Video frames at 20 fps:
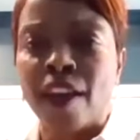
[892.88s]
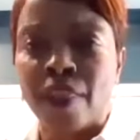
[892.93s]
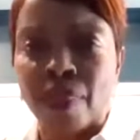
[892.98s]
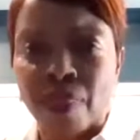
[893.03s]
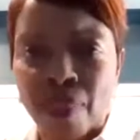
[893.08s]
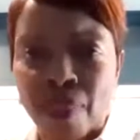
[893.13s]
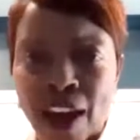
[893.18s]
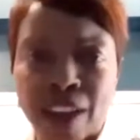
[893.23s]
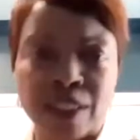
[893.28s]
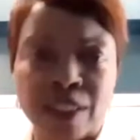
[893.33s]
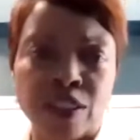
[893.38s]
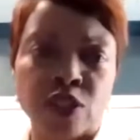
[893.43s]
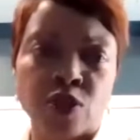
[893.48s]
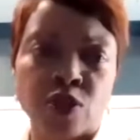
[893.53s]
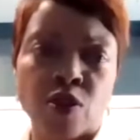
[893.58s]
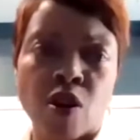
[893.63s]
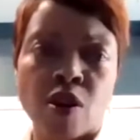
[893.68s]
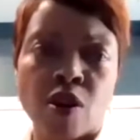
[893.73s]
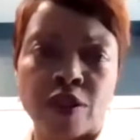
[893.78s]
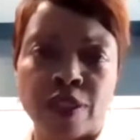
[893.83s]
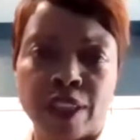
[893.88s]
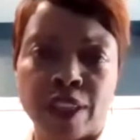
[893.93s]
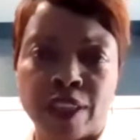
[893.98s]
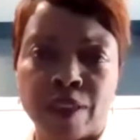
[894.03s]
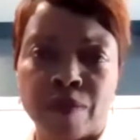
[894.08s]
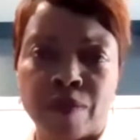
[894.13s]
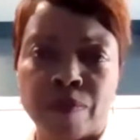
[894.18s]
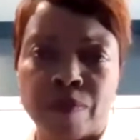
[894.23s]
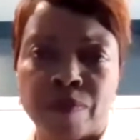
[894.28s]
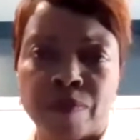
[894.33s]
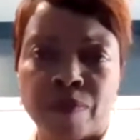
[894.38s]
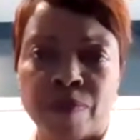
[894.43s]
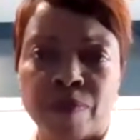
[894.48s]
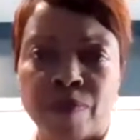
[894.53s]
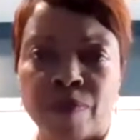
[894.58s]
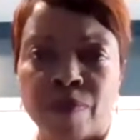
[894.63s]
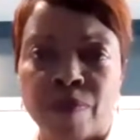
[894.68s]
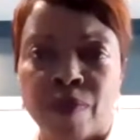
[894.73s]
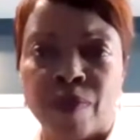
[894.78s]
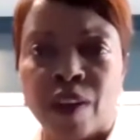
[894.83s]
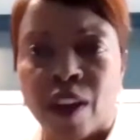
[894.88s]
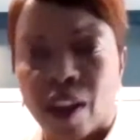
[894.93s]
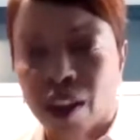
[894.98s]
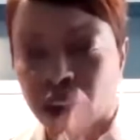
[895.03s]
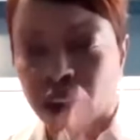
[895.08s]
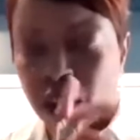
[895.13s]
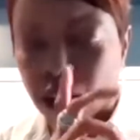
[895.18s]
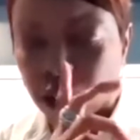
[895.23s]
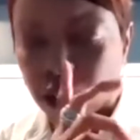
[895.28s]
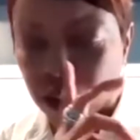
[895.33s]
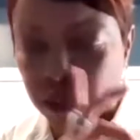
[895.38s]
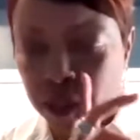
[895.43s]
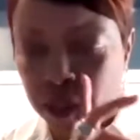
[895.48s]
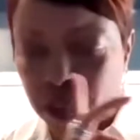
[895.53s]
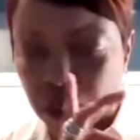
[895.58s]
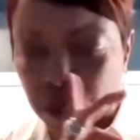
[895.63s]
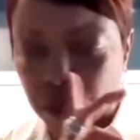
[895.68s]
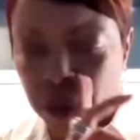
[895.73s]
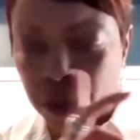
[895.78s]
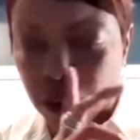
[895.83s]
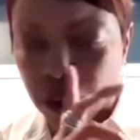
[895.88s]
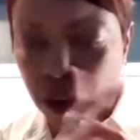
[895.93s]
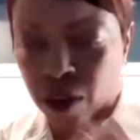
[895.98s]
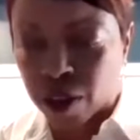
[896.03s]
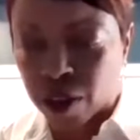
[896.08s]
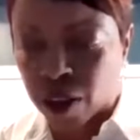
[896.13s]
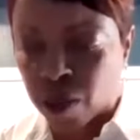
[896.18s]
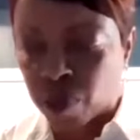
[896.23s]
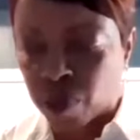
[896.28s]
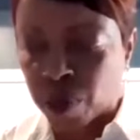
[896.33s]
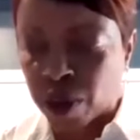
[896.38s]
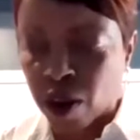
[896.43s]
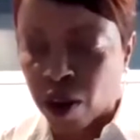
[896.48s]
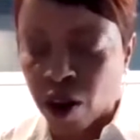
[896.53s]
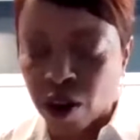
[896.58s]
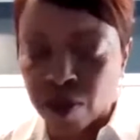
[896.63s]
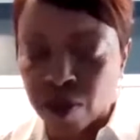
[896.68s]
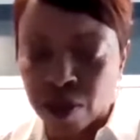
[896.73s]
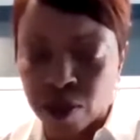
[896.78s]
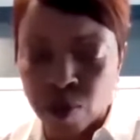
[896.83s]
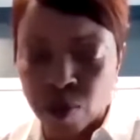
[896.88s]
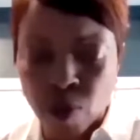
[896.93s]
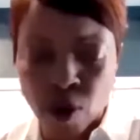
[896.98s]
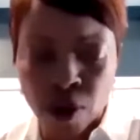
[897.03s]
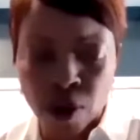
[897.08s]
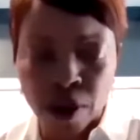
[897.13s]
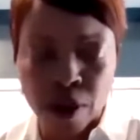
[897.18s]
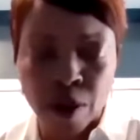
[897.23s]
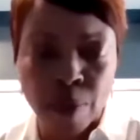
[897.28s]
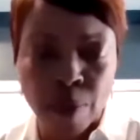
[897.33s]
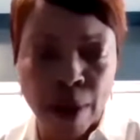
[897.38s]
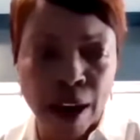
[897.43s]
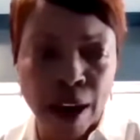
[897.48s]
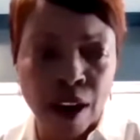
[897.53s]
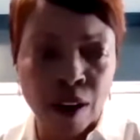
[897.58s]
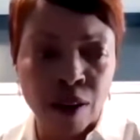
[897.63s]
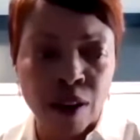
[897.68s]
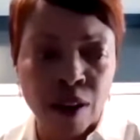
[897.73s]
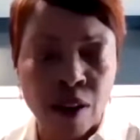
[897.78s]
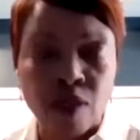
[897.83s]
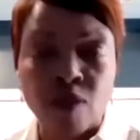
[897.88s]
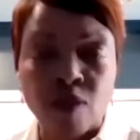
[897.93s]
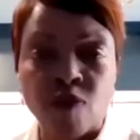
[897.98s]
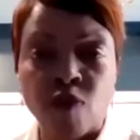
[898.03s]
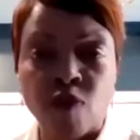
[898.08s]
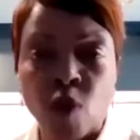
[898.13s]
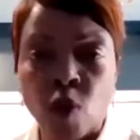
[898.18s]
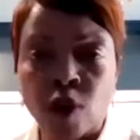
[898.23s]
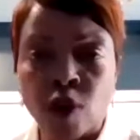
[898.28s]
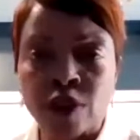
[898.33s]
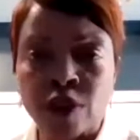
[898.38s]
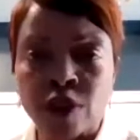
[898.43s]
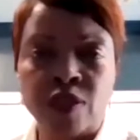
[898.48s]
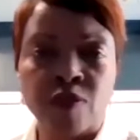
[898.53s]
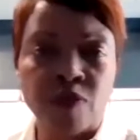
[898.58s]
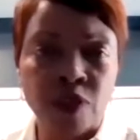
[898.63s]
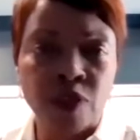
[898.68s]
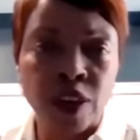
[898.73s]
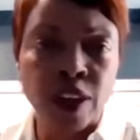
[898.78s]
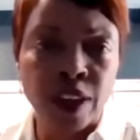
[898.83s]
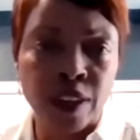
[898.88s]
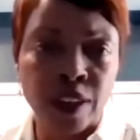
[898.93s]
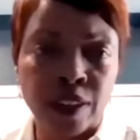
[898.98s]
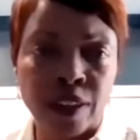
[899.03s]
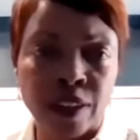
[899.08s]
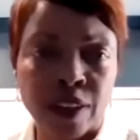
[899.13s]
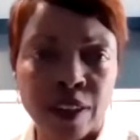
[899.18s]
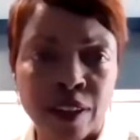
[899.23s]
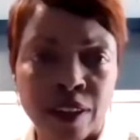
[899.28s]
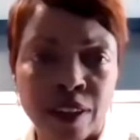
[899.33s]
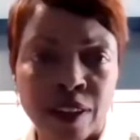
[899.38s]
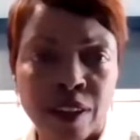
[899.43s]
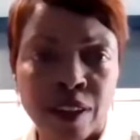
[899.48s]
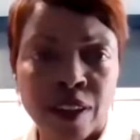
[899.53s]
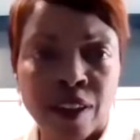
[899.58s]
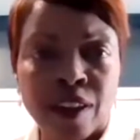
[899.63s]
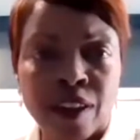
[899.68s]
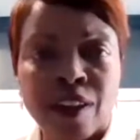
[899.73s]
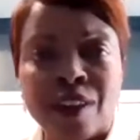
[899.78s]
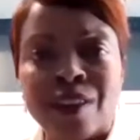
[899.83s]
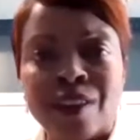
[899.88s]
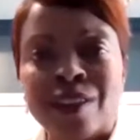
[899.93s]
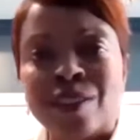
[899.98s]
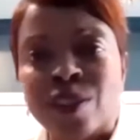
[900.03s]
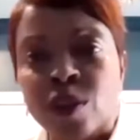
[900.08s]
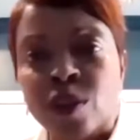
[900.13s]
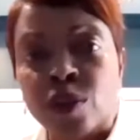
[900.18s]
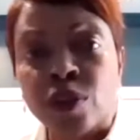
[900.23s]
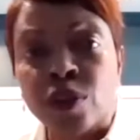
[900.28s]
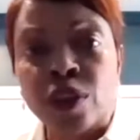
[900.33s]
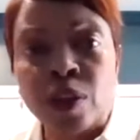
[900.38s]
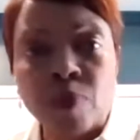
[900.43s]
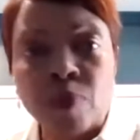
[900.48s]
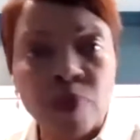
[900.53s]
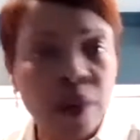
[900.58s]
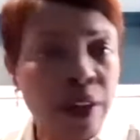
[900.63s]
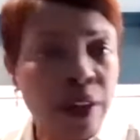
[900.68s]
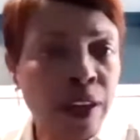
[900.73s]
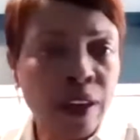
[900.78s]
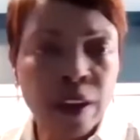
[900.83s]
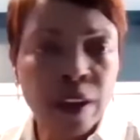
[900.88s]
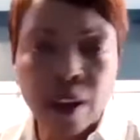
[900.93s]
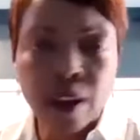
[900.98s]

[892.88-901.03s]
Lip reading: that's a strong team. I heard something on NPR this morning about forced fun. So you can bring in